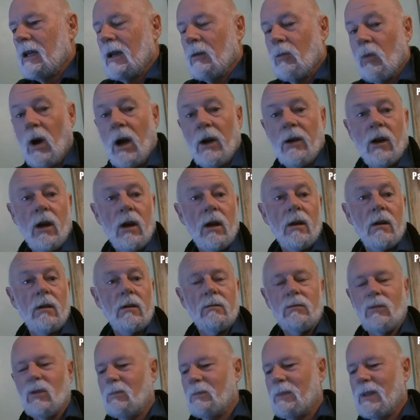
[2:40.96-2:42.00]
Why not?
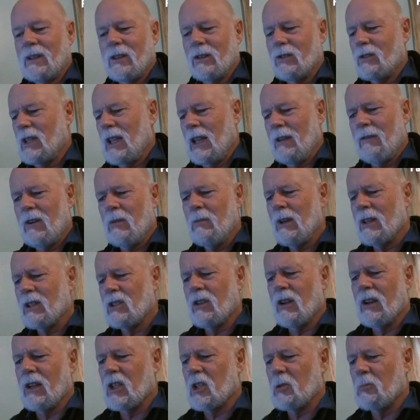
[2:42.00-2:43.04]
Well, because everyone's
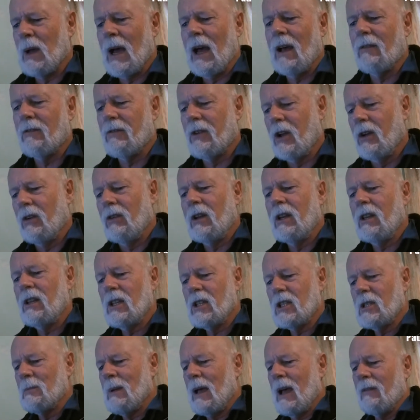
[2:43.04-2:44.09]
got a smartphone, and
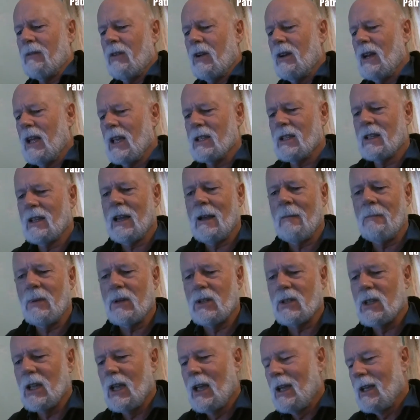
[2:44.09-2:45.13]
your smartphone has a
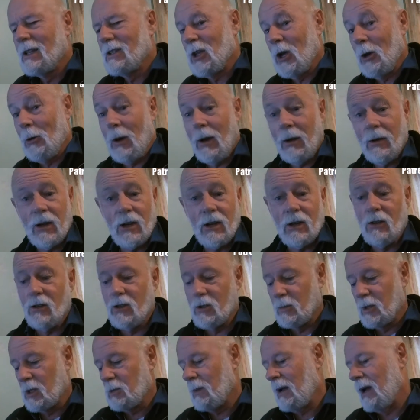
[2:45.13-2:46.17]
compass. So I'm going to
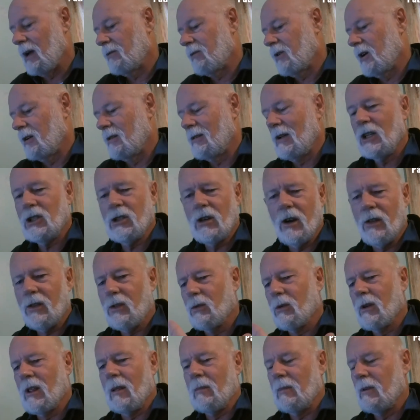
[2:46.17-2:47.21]
use my smartphone. I should have
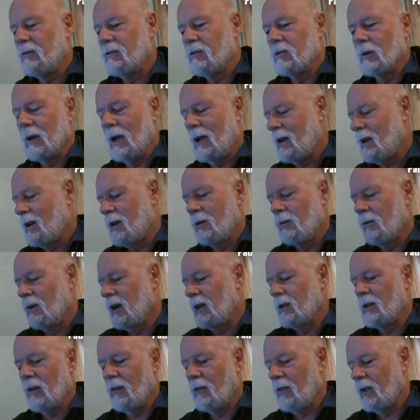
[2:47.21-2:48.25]
thought of that before. I don't know
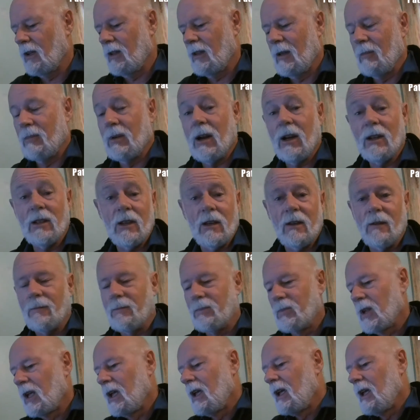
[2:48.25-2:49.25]
why I didn't think of that, but I didn't.